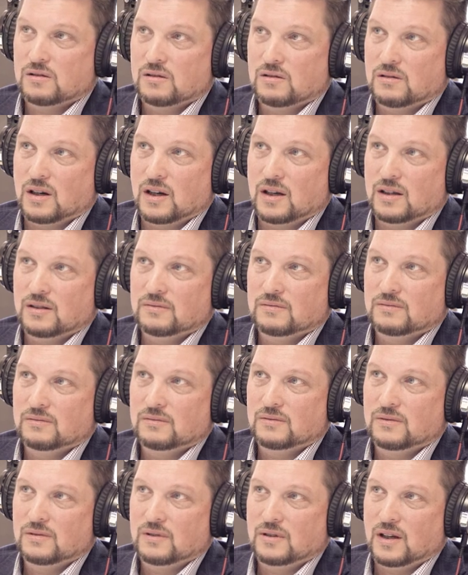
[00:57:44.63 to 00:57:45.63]
This is a, right? this is going
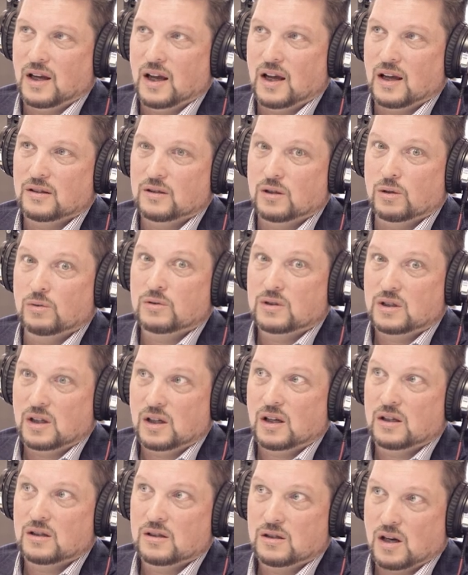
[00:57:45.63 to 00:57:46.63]
to be hard. Yeah. Don't
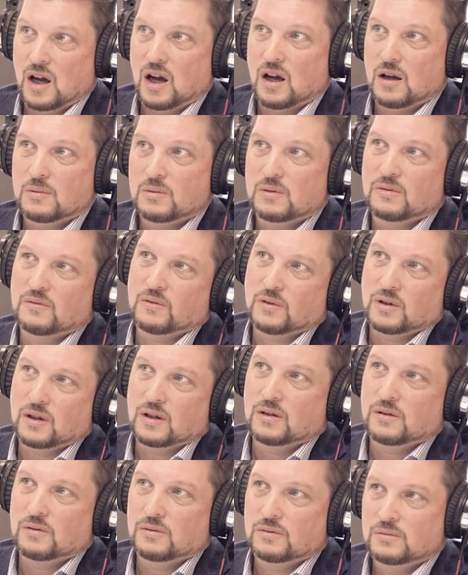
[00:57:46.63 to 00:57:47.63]
change yeah. jobs before
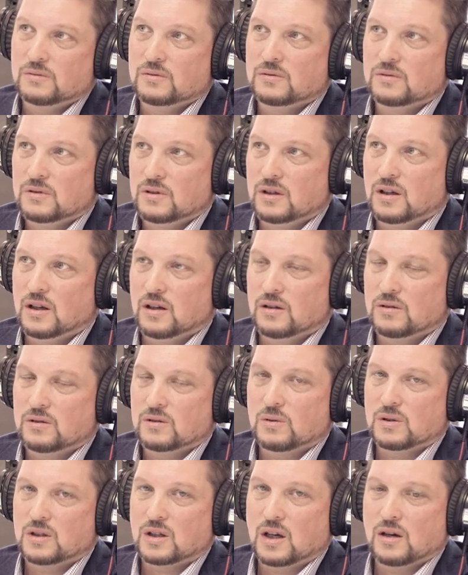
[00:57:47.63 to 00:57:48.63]
you, right. You know,
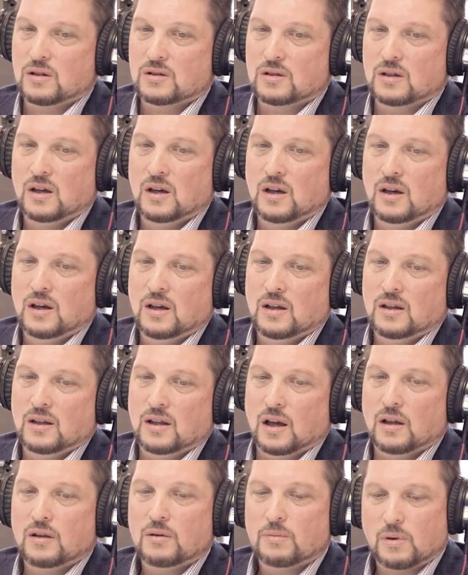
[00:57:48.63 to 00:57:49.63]
switch gears.
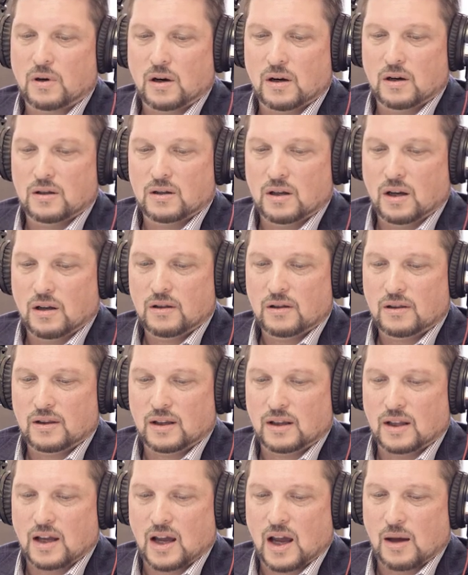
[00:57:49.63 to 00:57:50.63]
The other part, the other
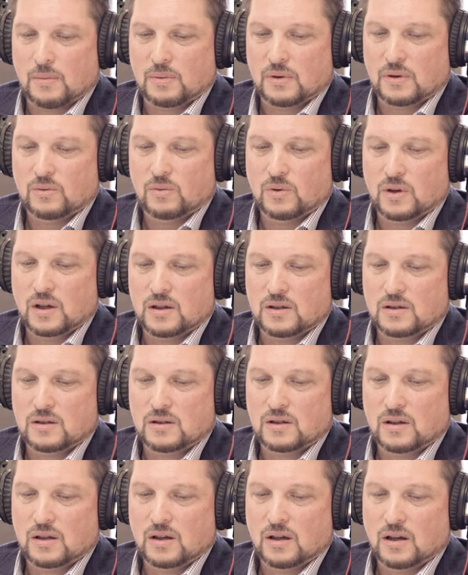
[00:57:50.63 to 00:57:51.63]
thing that happened
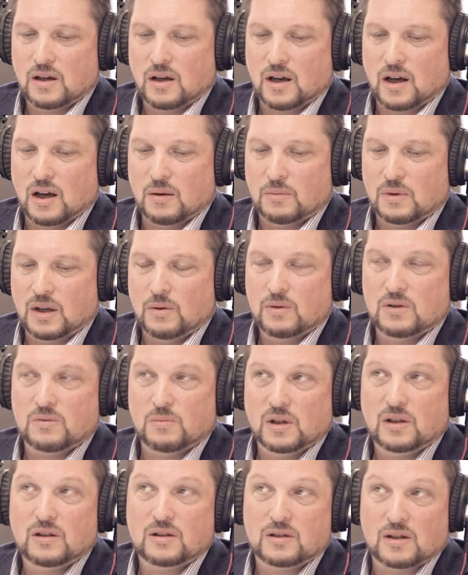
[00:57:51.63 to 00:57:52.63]
was um, he was
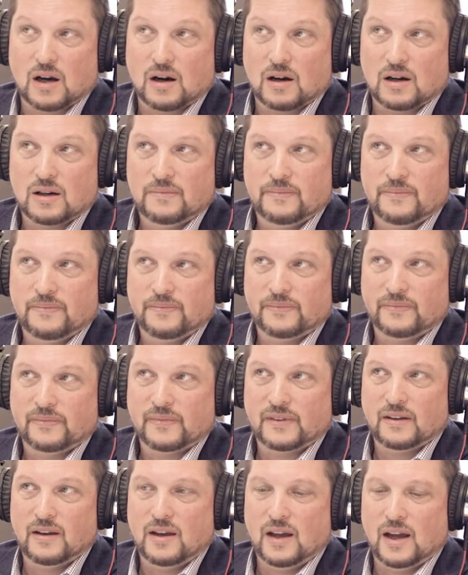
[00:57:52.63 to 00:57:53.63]
military
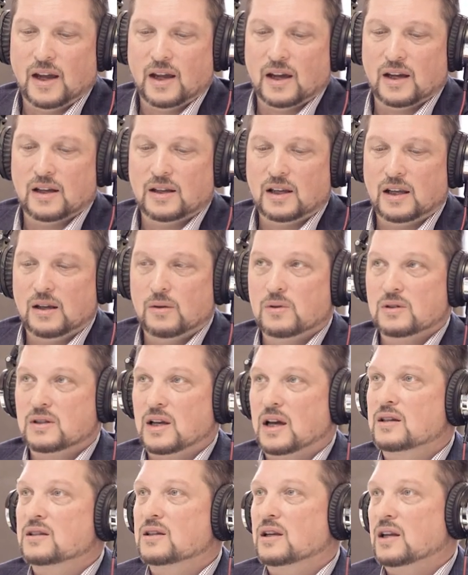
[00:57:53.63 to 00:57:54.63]
and he was
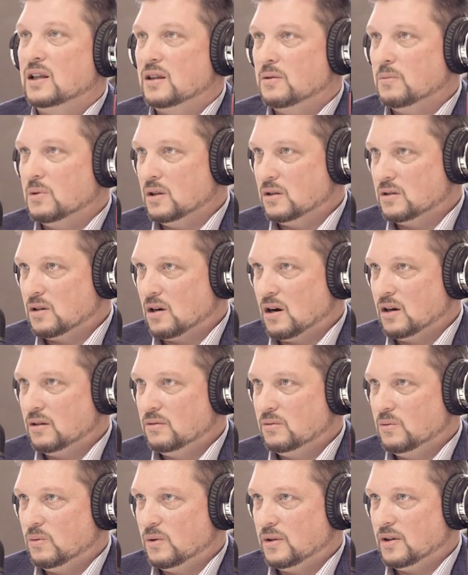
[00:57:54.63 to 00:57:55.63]
exiting the military
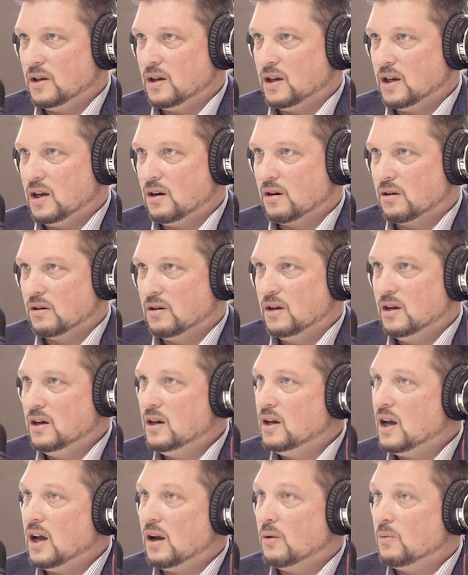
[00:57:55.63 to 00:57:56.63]
within a year.
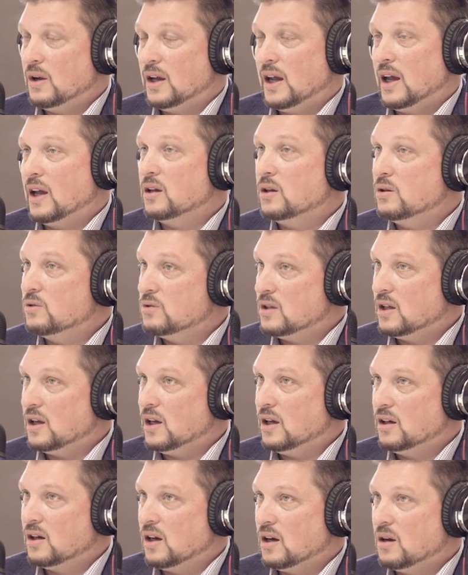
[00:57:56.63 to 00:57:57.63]
And we can't use
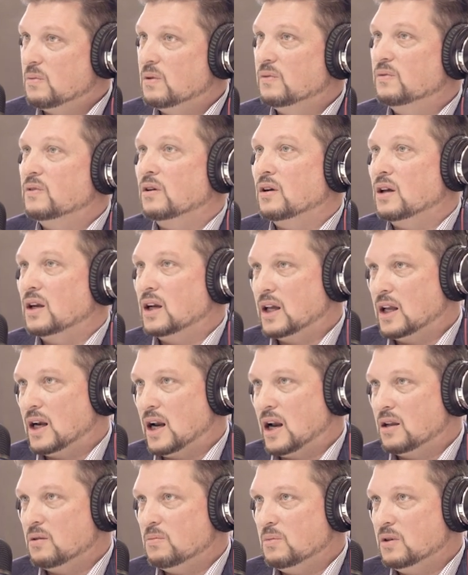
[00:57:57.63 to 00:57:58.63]
the income if they're going to get
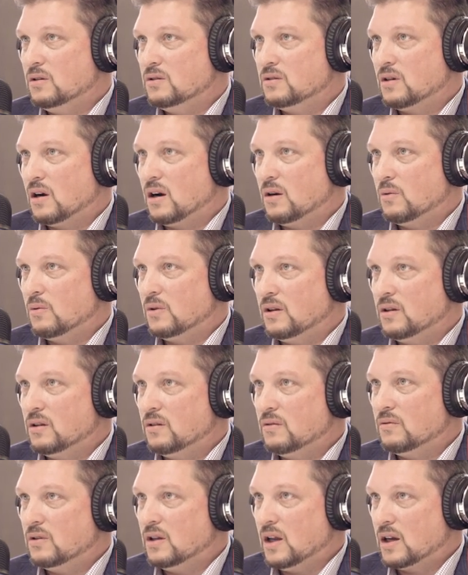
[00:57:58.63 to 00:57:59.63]
out of the military within
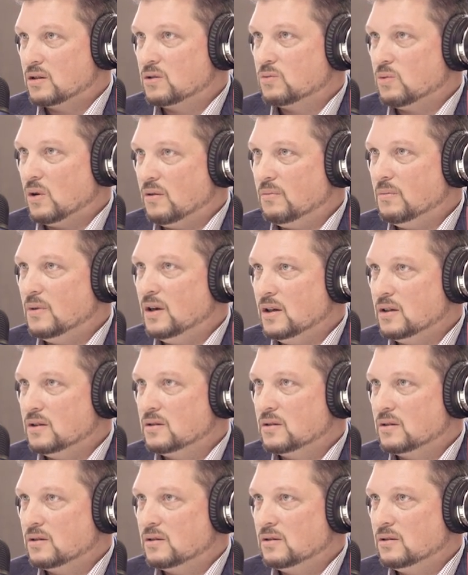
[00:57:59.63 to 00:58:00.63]
the next 12 months